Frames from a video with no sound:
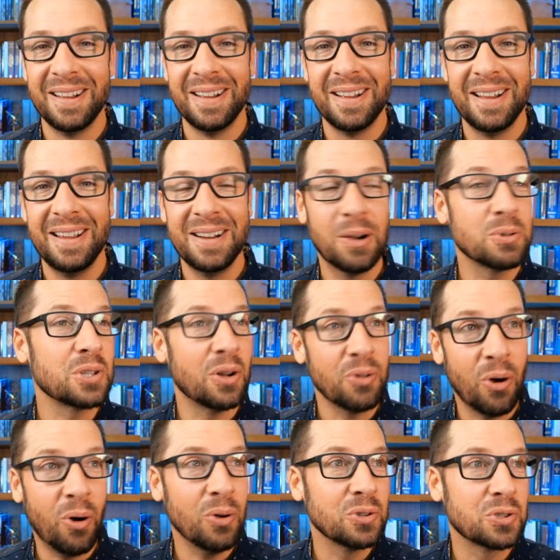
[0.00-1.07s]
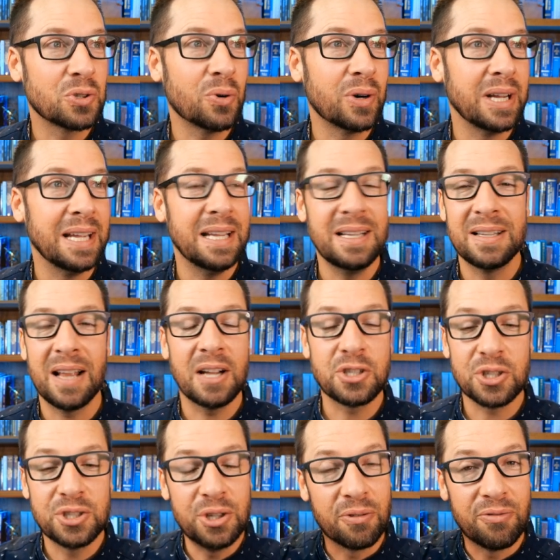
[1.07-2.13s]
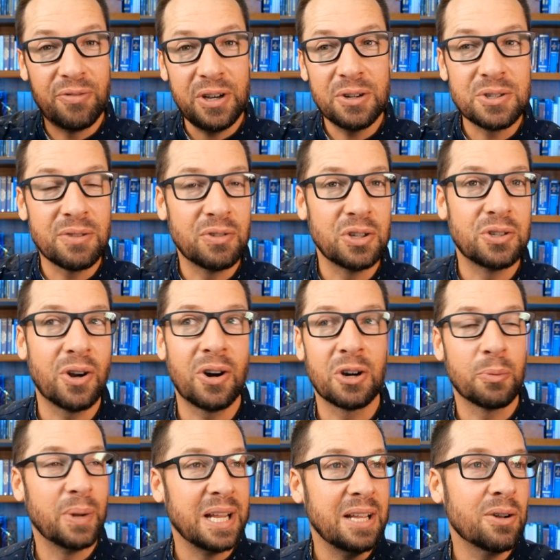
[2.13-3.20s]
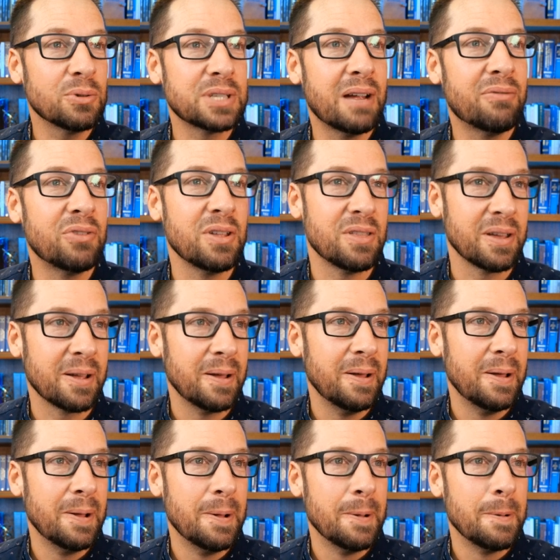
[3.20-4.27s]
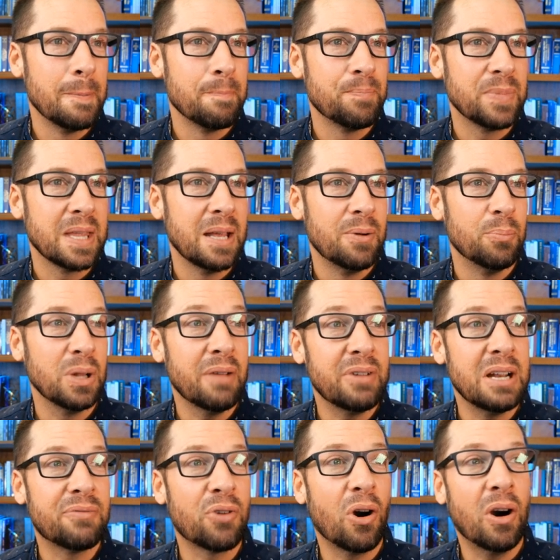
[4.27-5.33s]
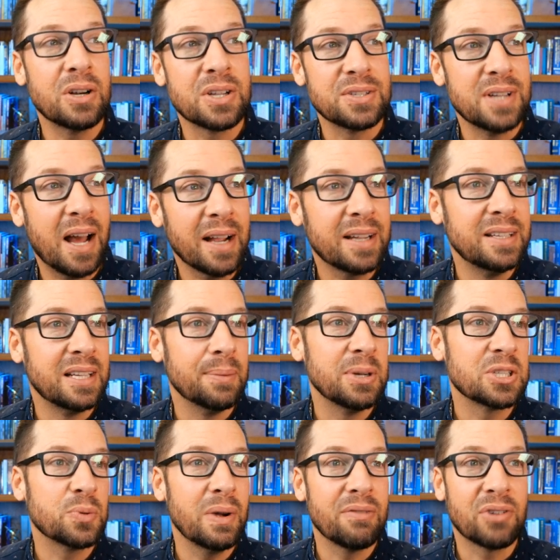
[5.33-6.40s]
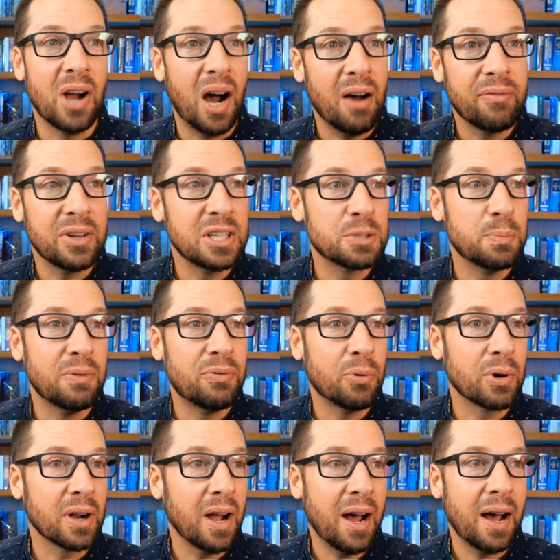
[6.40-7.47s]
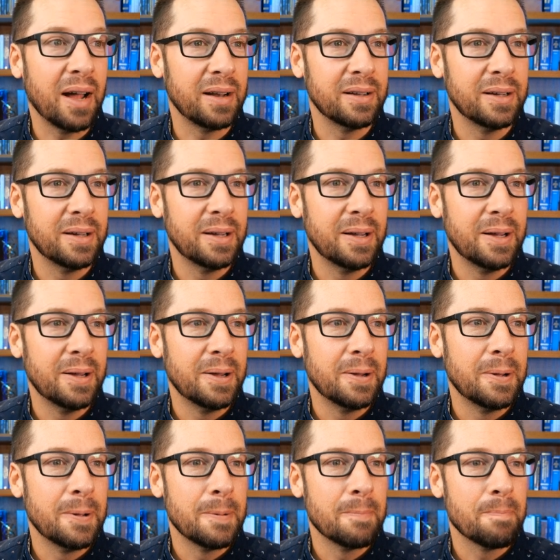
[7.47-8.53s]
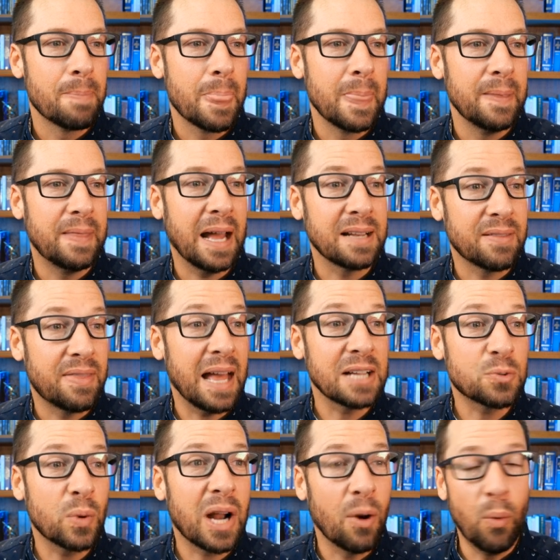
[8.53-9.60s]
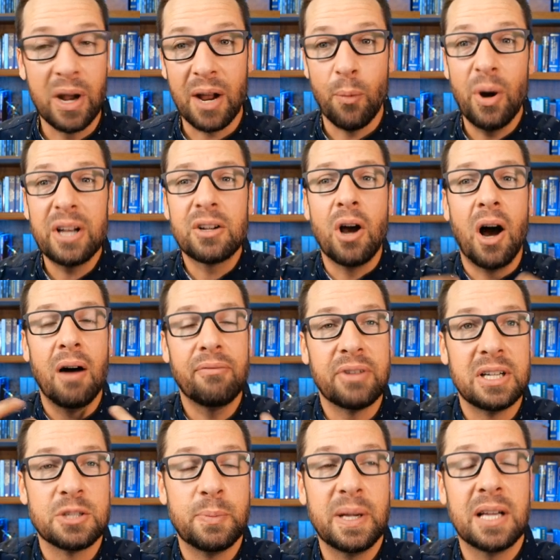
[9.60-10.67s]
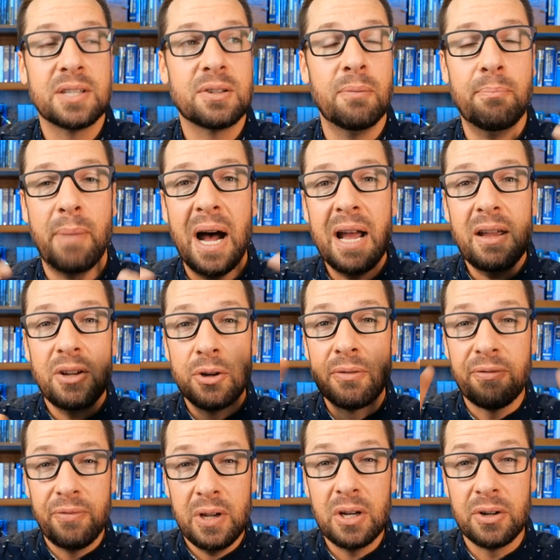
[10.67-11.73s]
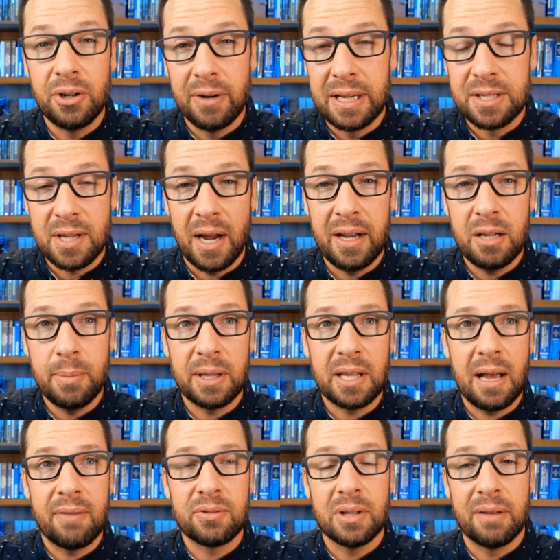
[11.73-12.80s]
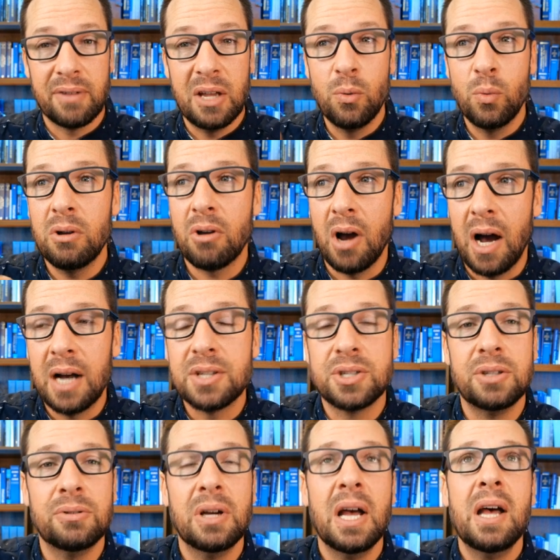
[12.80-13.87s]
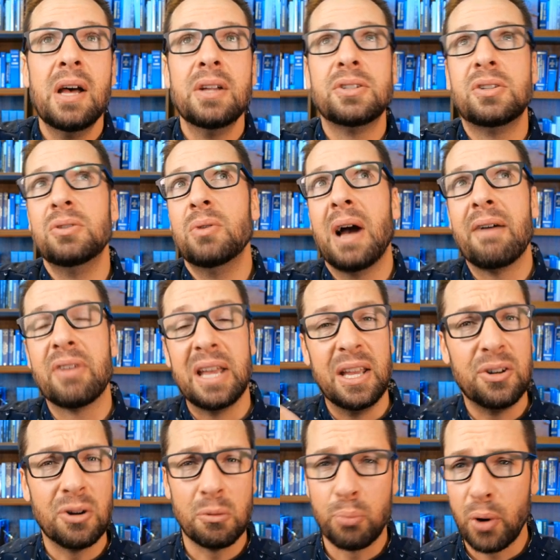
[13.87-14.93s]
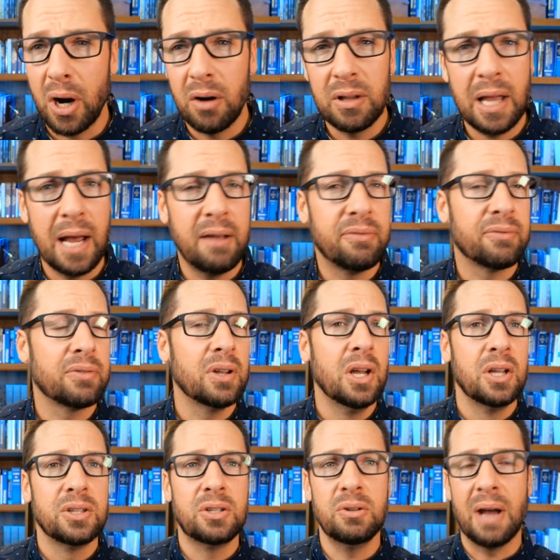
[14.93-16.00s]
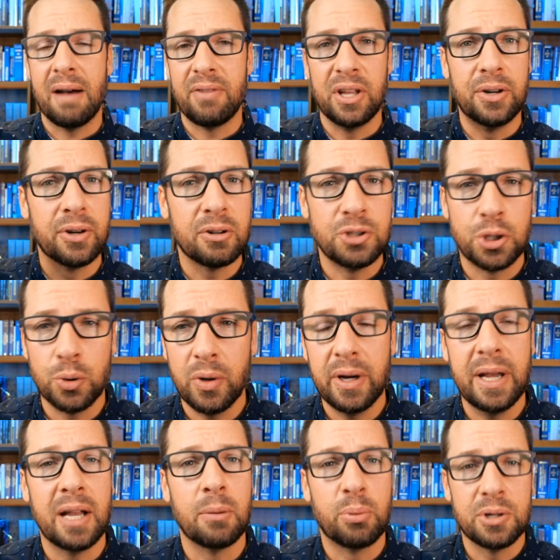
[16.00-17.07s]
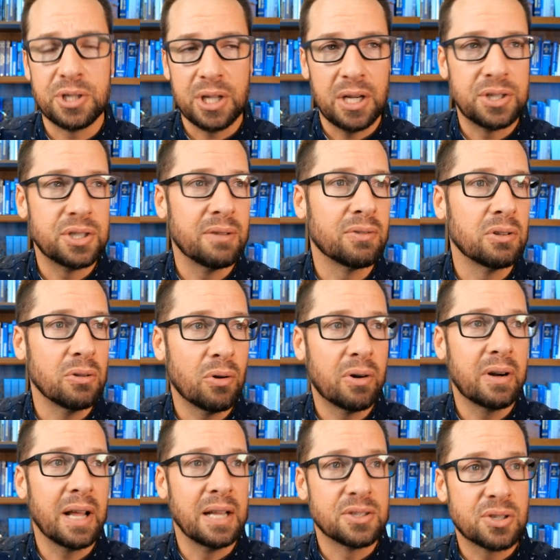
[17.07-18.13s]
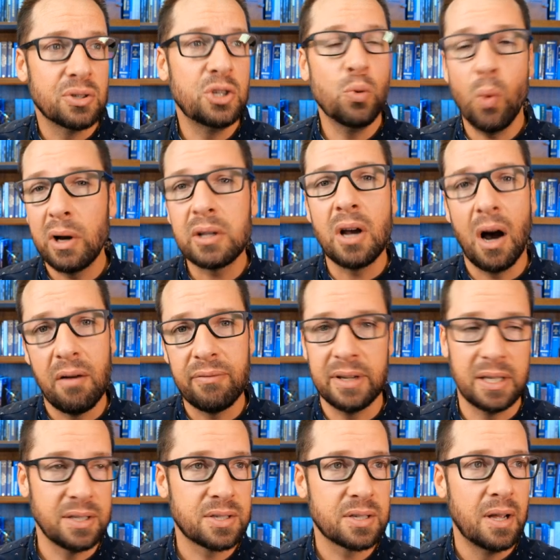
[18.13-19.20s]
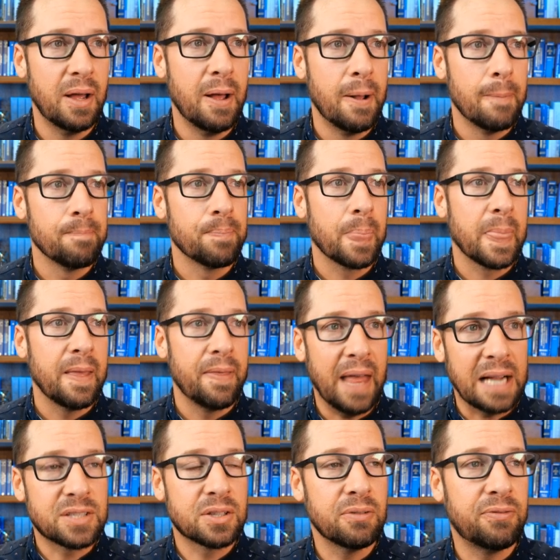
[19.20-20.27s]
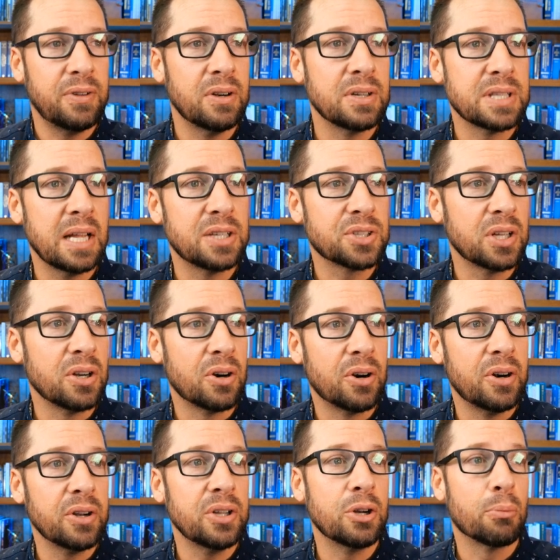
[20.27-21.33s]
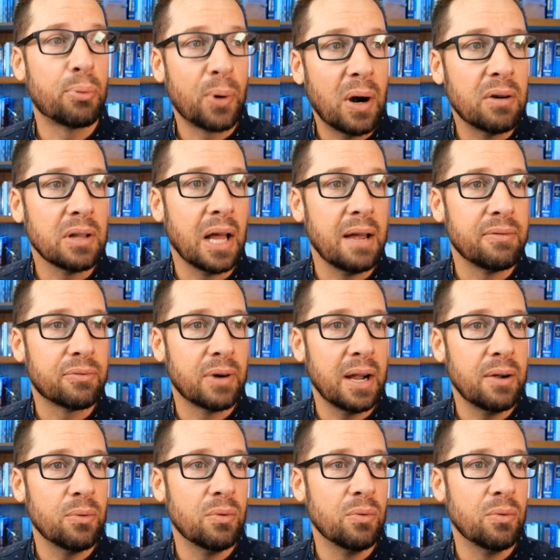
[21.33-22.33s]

He knows the whole story. Not just your fears of the dark, but he knows everything. Beloved, if our heart does not condemn us, we have confidence before God. That's what I want. I want confidence because your fear, your anxiety about the afterlife, it cause you to have a hindered prayer life, to have hindered a joy and appreciation of the Lord. And so you want confidence. That's the fear, is that it's going to hurt your prayer life, right?